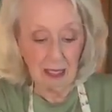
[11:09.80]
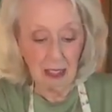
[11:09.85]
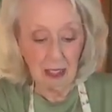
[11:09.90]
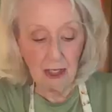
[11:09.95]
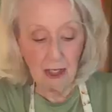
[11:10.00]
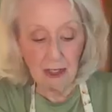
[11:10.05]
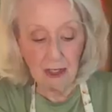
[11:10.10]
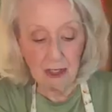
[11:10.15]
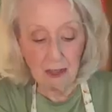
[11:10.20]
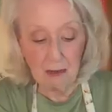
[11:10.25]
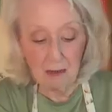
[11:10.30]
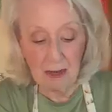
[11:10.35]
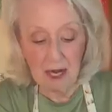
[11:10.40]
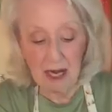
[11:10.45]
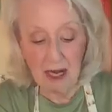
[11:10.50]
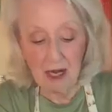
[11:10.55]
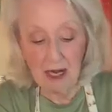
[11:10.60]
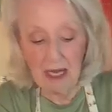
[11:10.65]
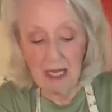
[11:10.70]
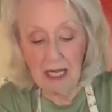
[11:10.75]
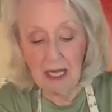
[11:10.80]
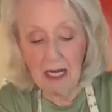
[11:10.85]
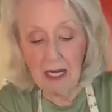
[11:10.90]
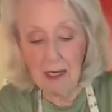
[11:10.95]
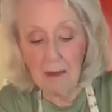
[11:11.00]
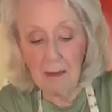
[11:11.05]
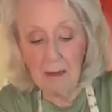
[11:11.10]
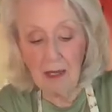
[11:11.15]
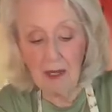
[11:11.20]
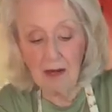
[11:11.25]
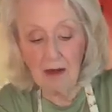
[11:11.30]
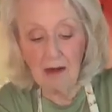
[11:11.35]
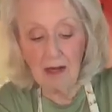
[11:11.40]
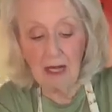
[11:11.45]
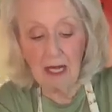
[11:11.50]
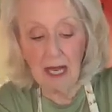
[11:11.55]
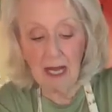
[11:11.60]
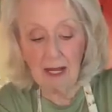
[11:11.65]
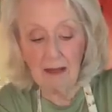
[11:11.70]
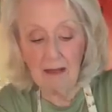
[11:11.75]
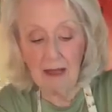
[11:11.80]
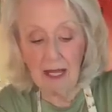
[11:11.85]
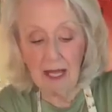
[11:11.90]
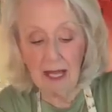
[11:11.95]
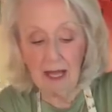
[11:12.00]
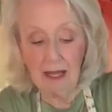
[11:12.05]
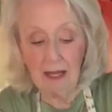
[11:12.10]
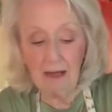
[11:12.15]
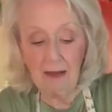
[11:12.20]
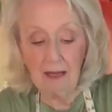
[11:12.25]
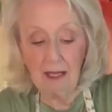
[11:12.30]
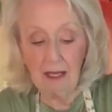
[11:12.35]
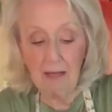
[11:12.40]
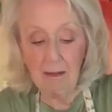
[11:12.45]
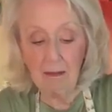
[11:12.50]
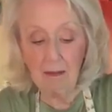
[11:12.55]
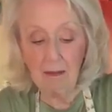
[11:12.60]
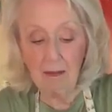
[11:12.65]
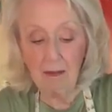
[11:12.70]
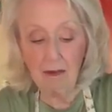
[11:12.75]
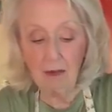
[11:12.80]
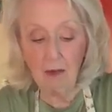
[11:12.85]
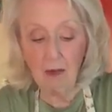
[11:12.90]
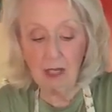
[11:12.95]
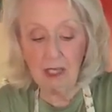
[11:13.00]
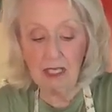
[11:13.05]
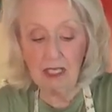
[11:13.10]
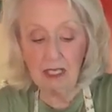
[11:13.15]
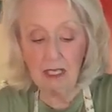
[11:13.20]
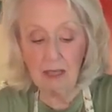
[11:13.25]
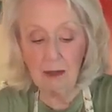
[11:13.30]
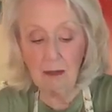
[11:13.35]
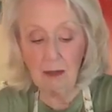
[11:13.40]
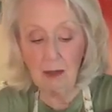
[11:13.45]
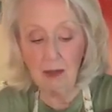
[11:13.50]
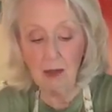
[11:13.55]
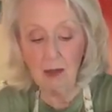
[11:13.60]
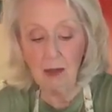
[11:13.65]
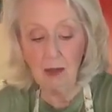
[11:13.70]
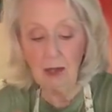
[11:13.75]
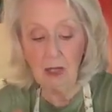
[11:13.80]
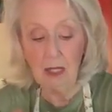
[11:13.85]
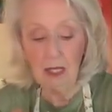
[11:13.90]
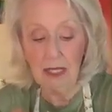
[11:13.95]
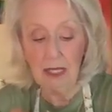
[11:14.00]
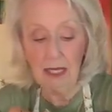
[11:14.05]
You just barely get up under it like that and then twist it and pull,